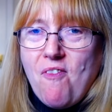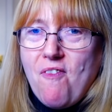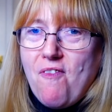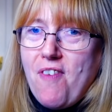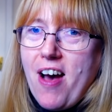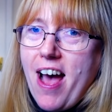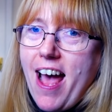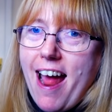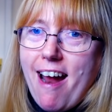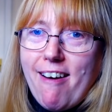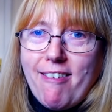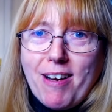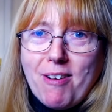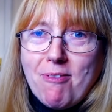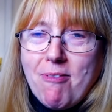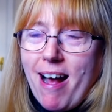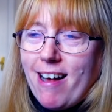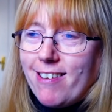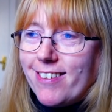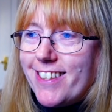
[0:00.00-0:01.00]
Very
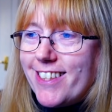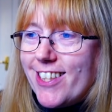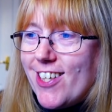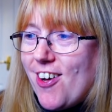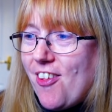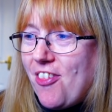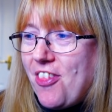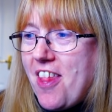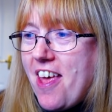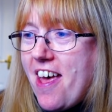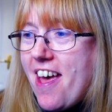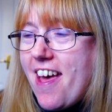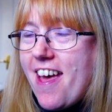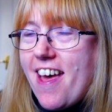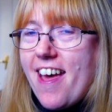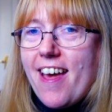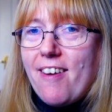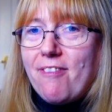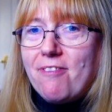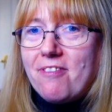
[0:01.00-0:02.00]
well done
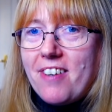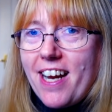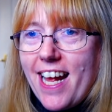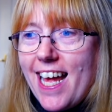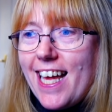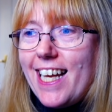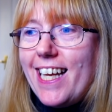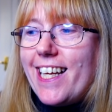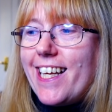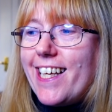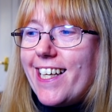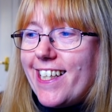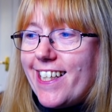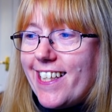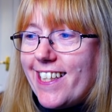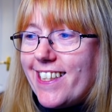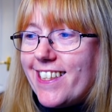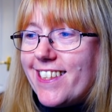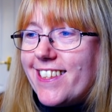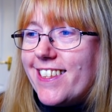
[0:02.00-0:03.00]
there. Really
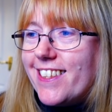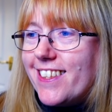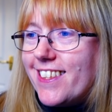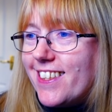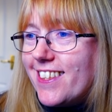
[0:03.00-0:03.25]
good.